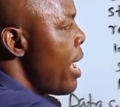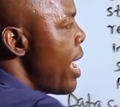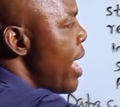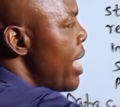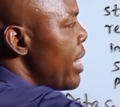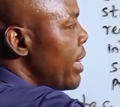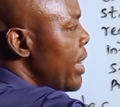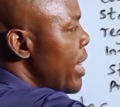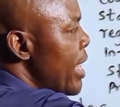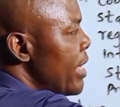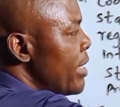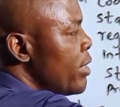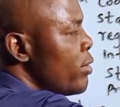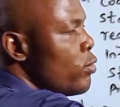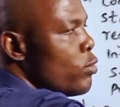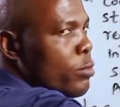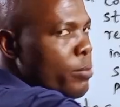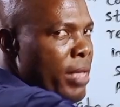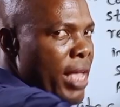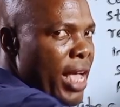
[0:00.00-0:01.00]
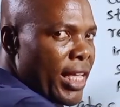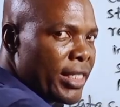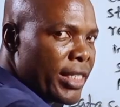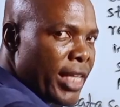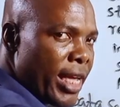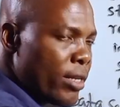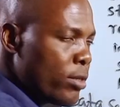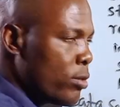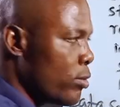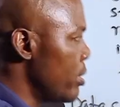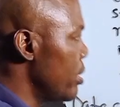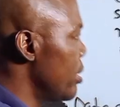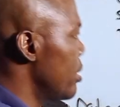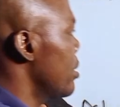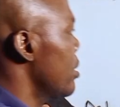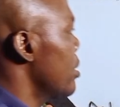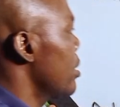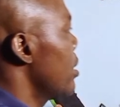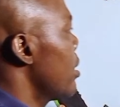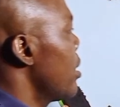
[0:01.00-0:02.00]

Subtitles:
and 30 will be assigned to it.